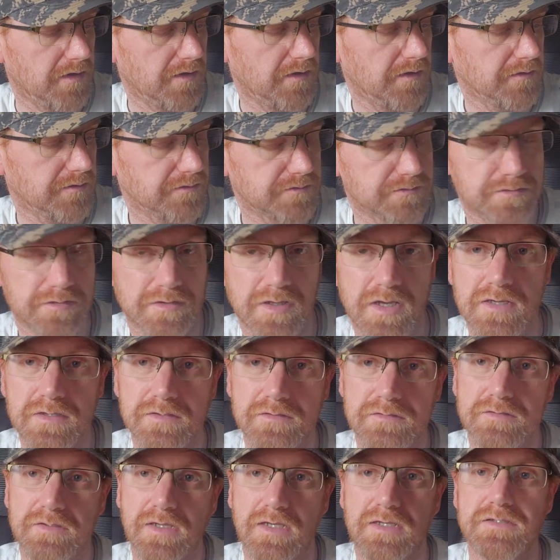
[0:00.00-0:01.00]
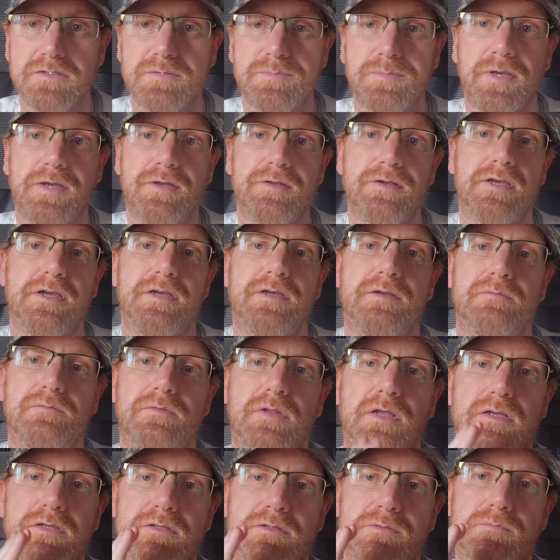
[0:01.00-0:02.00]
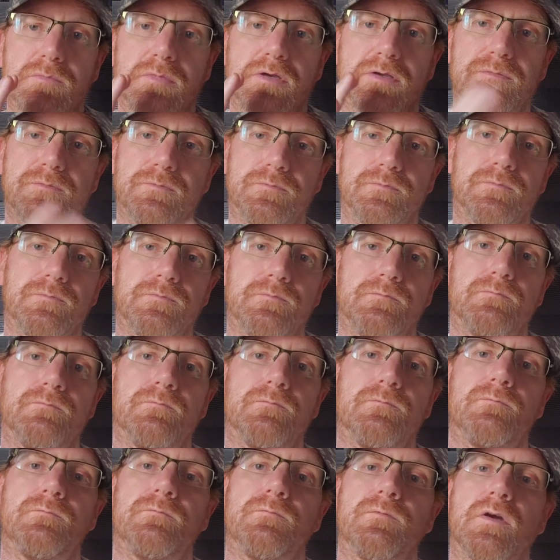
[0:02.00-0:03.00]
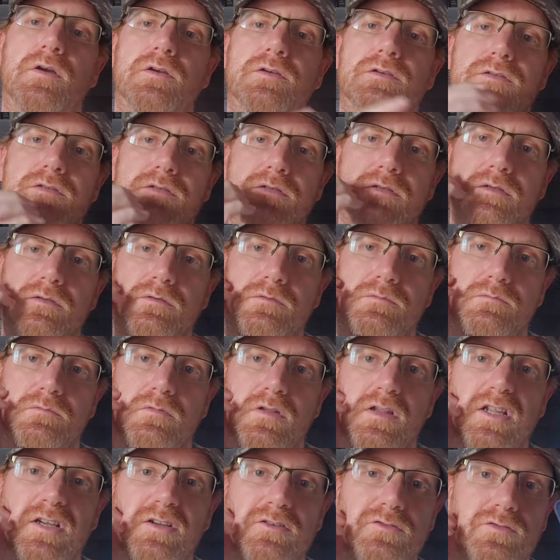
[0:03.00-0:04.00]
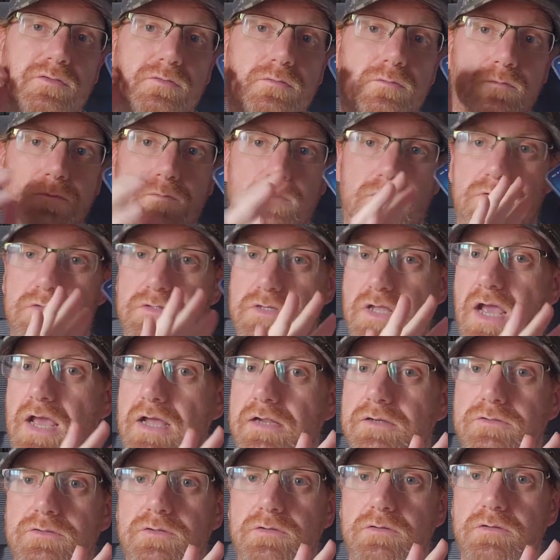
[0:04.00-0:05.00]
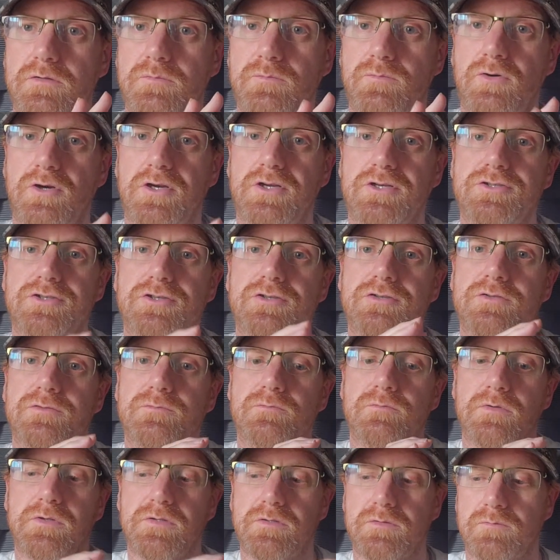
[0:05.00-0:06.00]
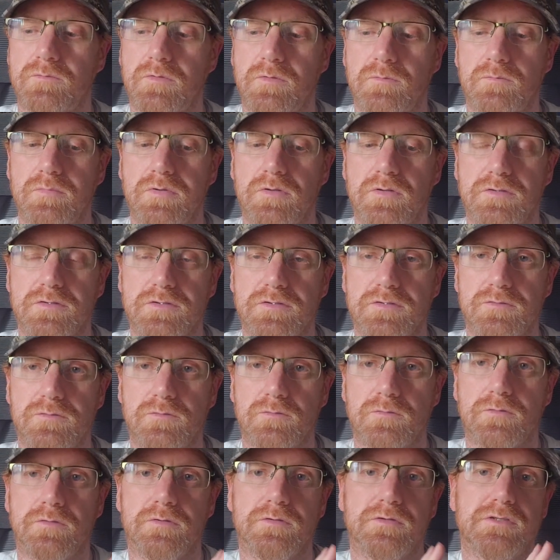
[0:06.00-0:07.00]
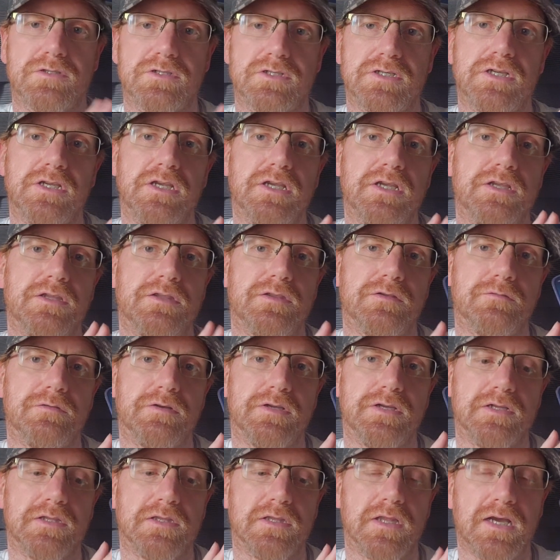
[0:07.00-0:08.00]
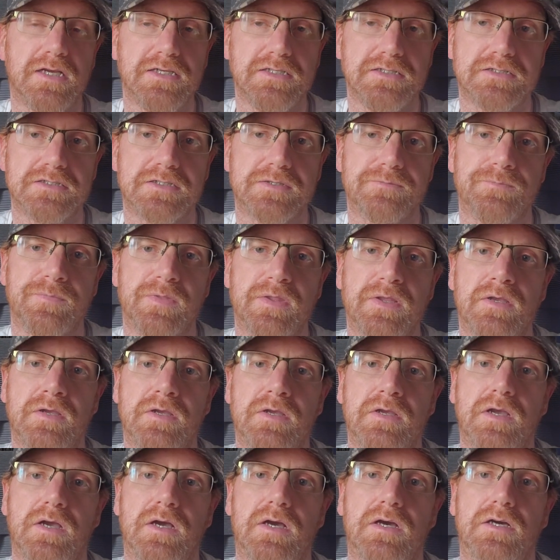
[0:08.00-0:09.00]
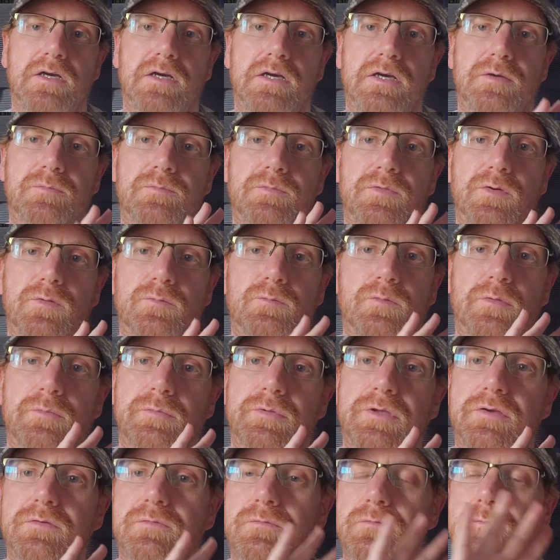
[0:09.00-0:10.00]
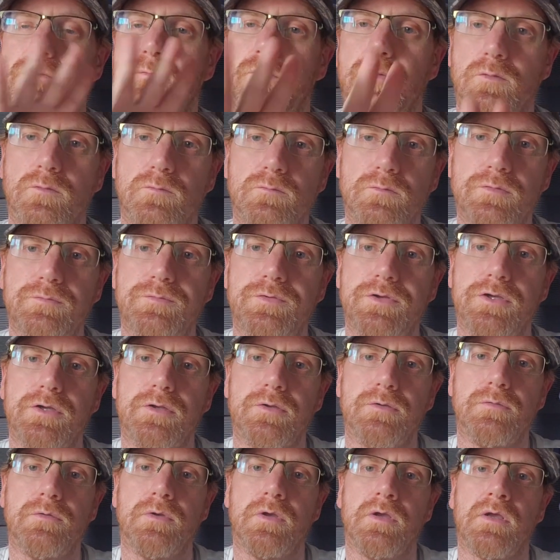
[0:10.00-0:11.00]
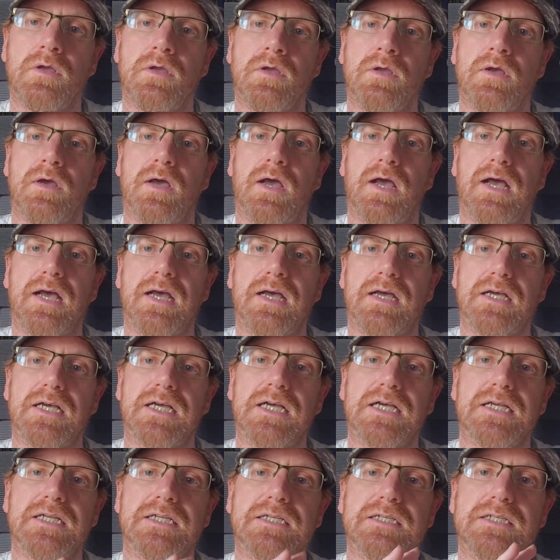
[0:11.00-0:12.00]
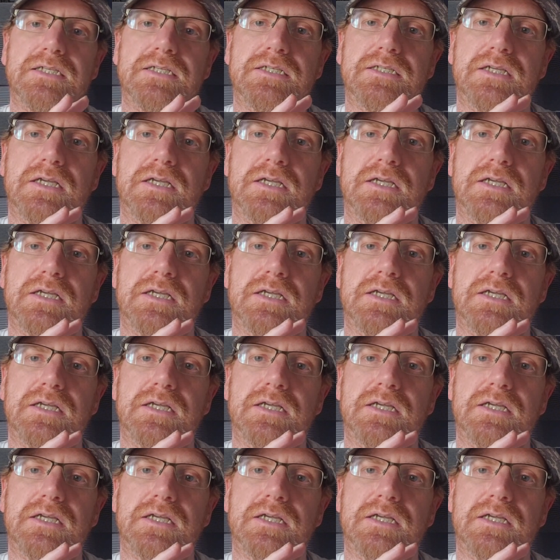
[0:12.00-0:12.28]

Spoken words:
So that's about it. That's my first hands-on impressions with OnePlus Nord CE3 Lite. There will be a full review and